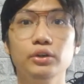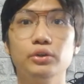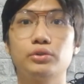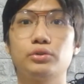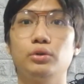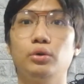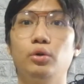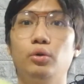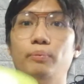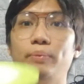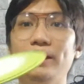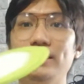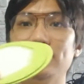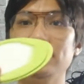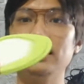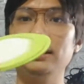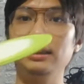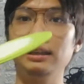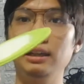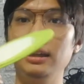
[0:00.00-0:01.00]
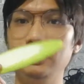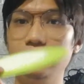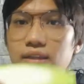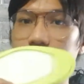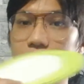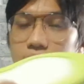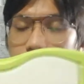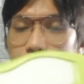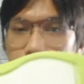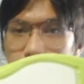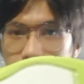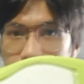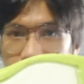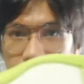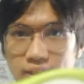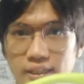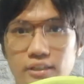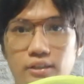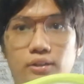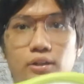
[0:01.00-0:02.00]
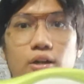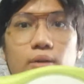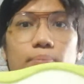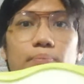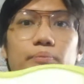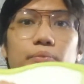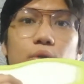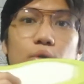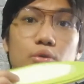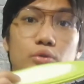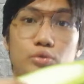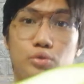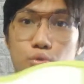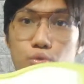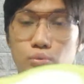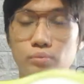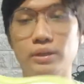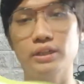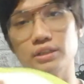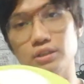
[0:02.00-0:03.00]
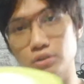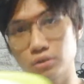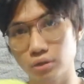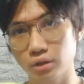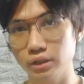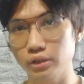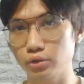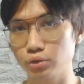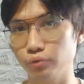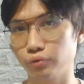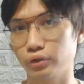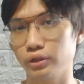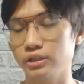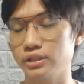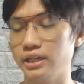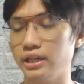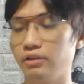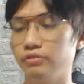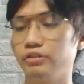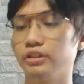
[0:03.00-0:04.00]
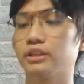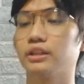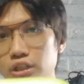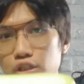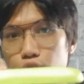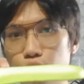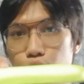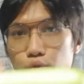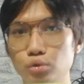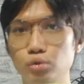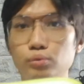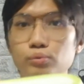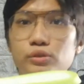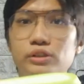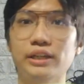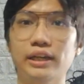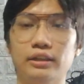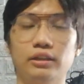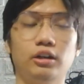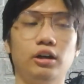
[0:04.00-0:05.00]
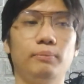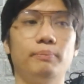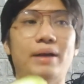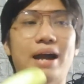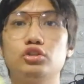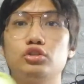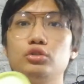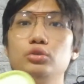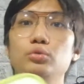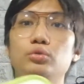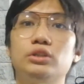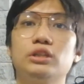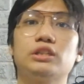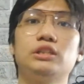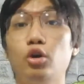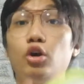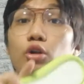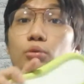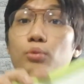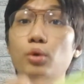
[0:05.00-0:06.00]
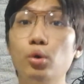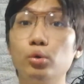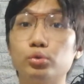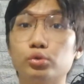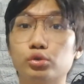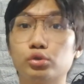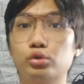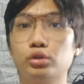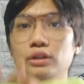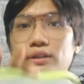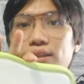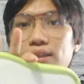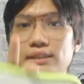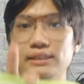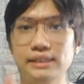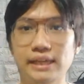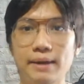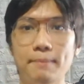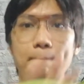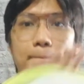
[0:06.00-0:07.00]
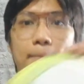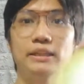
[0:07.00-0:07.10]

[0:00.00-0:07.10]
So basically, this cushion setup, or zoom, let's just call it zoom for the sake of it, this zoom setup just uses almost the same